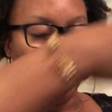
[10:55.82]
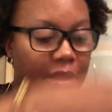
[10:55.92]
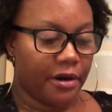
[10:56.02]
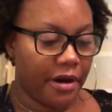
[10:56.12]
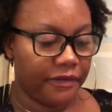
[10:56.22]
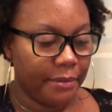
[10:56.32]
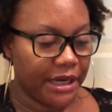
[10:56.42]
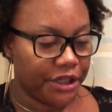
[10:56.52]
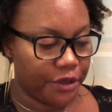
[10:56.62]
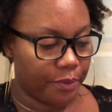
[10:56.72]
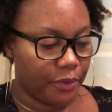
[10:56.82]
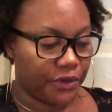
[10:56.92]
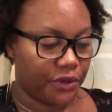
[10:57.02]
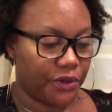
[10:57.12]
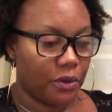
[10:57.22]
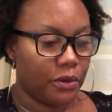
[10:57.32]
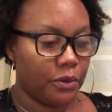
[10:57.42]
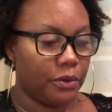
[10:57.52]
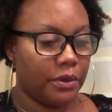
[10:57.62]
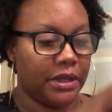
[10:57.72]
the craftsmanship was so
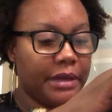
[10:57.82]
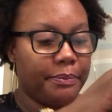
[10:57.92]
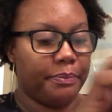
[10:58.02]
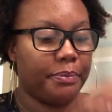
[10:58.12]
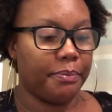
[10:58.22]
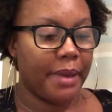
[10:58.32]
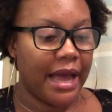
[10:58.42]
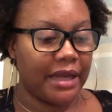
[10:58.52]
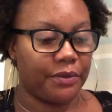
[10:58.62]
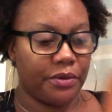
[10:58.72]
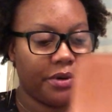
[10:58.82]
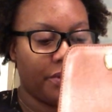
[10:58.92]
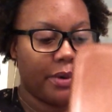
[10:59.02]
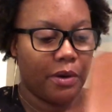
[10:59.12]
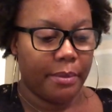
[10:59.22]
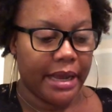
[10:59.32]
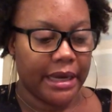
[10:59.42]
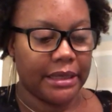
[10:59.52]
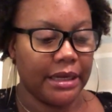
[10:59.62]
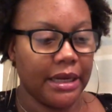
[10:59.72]
good. The bags were really well
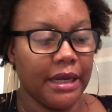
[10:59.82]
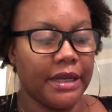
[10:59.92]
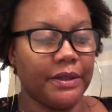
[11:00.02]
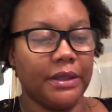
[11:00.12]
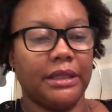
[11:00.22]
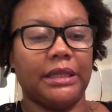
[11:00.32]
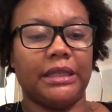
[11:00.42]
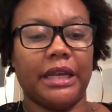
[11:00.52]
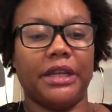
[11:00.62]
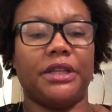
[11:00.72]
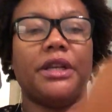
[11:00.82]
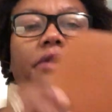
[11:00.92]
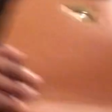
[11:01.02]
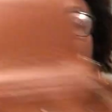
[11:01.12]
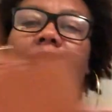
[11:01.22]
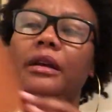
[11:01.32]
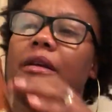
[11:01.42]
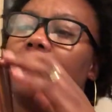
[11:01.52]
made. So this is the interior.